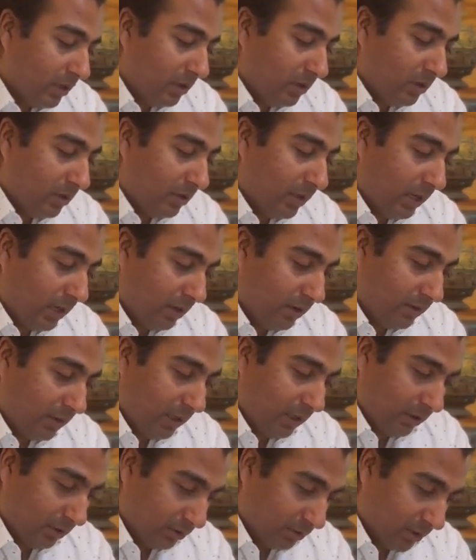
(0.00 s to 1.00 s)
There
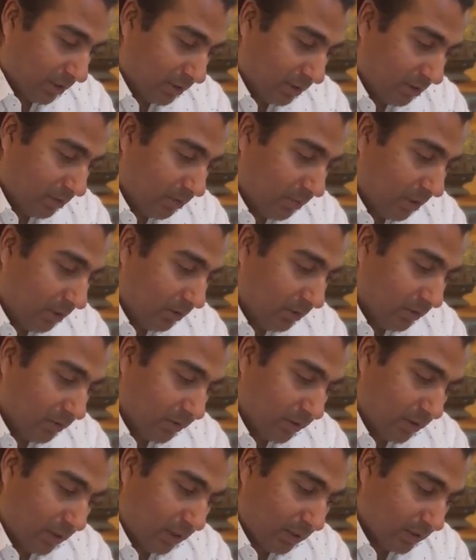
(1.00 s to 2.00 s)
he addressed the
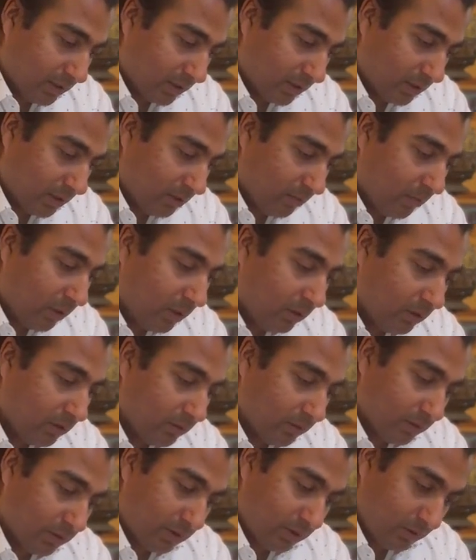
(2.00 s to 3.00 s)
bhikkhus thus,
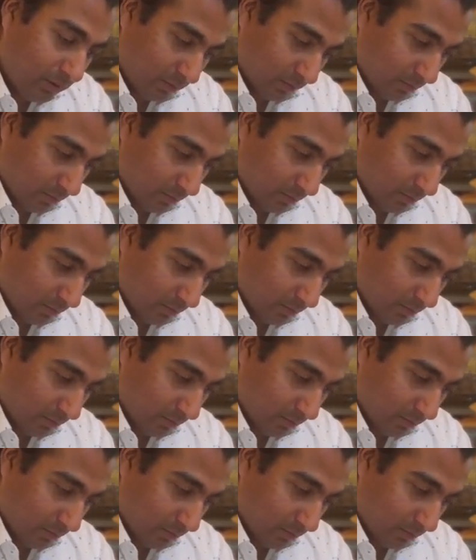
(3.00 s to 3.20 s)
Bhikkhus,